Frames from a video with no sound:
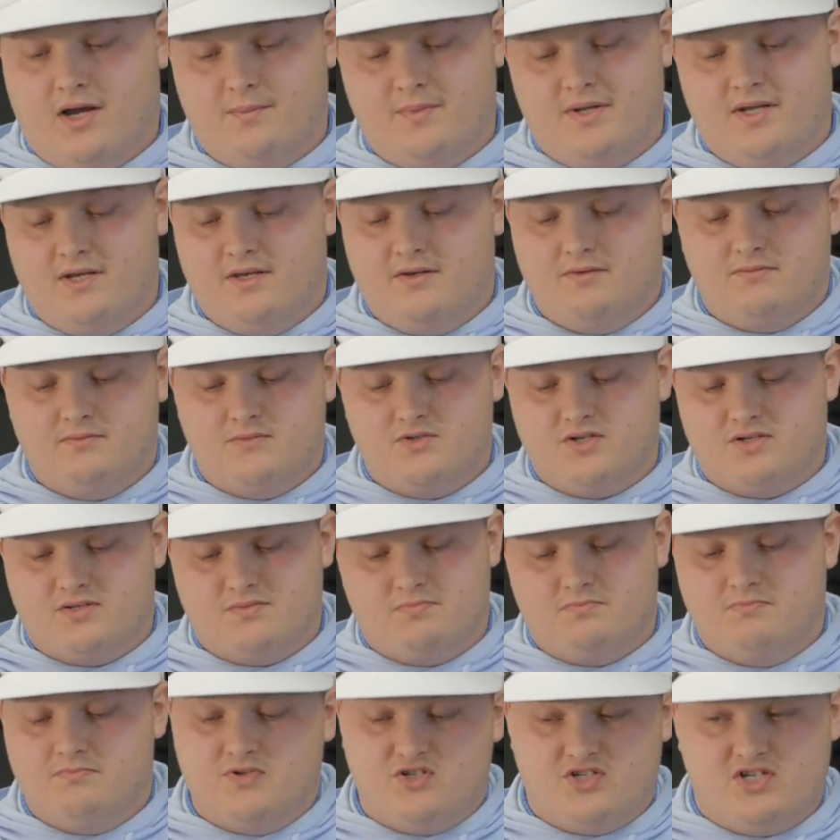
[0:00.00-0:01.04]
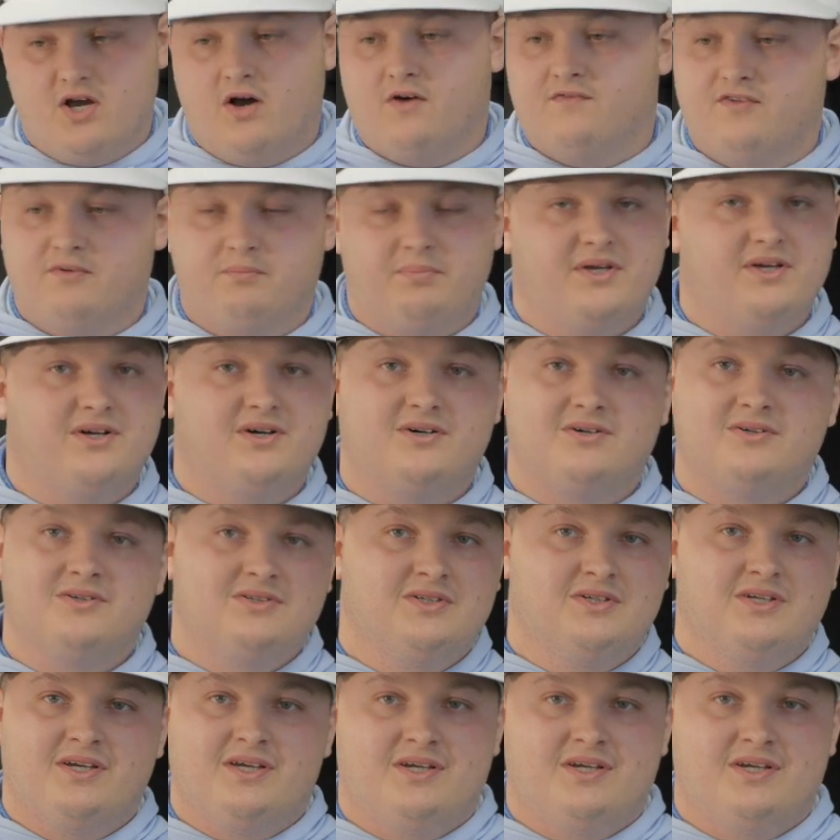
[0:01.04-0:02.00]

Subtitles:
I mean, just shelf appeal.